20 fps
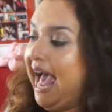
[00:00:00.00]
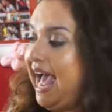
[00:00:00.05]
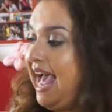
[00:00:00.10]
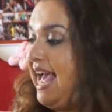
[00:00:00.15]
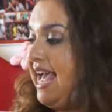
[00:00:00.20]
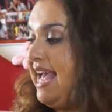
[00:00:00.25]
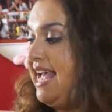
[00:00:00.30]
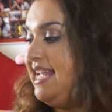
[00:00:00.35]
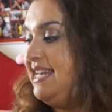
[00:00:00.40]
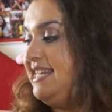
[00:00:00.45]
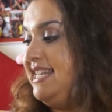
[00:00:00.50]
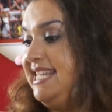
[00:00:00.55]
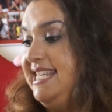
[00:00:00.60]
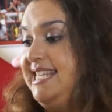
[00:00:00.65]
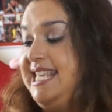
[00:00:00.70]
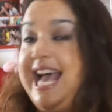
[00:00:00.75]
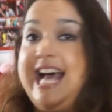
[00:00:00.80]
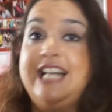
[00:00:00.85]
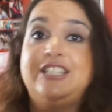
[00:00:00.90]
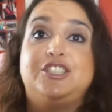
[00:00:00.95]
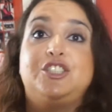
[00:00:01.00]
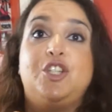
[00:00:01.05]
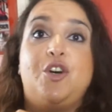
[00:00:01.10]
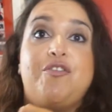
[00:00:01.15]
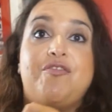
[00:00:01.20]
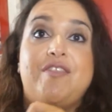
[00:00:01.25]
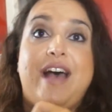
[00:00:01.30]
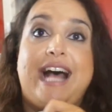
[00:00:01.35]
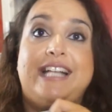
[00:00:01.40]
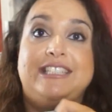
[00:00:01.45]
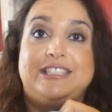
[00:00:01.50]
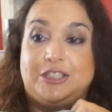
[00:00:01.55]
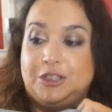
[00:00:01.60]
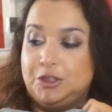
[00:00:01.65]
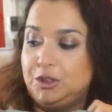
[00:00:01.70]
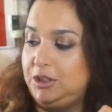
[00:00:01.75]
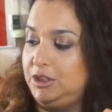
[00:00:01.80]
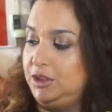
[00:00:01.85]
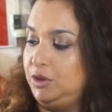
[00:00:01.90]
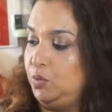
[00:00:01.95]
And yeah, so
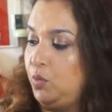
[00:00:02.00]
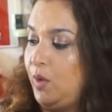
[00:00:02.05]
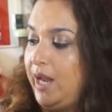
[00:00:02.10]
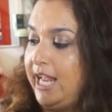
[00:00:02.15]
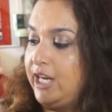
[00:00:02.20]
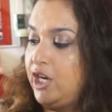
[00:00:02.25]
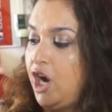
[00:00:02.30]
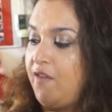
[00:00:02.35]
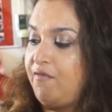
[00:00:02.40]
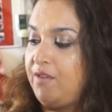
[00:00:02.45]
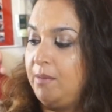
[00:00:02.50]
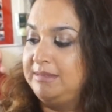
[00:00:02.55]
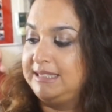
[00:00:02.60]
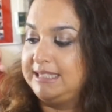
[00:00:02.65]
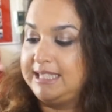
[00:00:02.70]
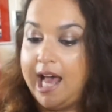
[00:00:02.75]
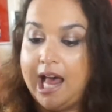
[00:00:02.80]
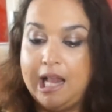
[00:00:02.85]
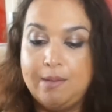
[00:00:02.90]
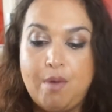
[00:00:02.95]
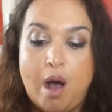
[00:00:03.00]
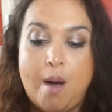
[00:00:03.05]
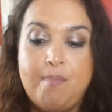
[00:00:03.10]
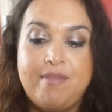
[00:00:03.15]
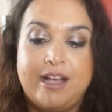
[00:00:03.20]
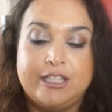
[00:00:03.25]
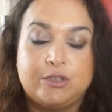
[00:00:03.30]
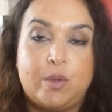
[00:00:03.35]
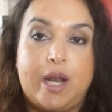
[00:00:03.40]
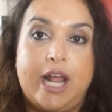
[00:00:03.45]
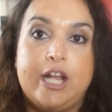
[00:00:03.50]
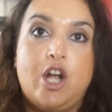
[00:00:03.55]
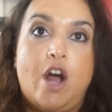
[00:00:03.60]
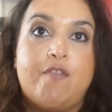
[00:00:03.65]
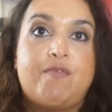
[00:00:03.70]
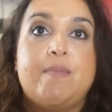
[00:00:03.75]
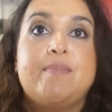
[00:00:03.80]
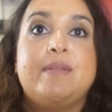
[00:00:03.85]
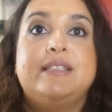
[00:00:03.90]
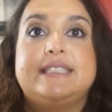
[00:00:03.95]
that's what I got from Stylebop. That's what I
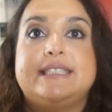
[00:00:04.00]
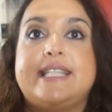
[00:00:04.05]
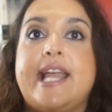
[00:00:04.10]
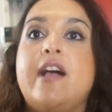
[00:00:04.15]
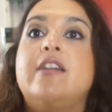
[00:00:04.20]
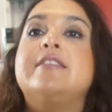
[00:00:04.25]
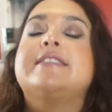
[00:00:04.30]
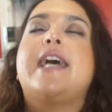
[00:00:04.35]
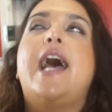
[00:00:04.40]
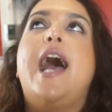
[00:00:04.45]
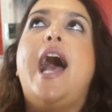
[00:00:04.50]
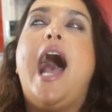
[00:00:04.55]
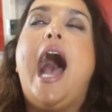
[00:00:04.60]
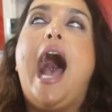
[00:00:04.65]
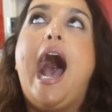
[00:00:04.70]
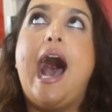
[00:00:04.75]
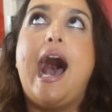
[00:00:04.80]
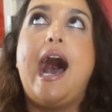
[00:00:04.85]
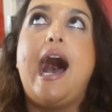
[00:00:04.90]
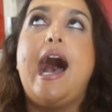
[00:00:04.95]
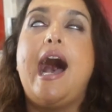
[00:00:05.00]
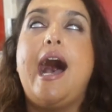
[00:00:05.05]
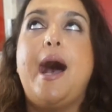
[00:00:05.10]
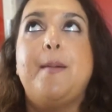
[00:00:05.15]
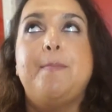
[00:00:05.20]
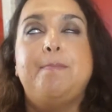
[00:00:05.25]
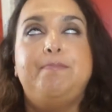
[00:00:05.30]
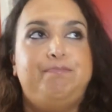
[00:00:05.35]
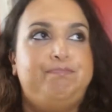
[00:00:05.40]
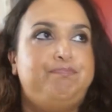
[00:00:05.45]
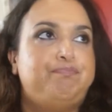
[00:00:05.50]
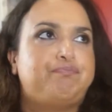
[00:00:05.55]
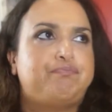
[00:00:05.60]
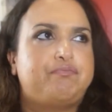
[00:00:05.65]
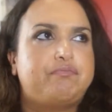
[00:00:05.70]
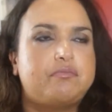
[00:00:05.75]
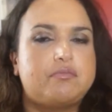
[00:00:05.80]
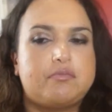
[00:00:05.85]
got from the sales. Um,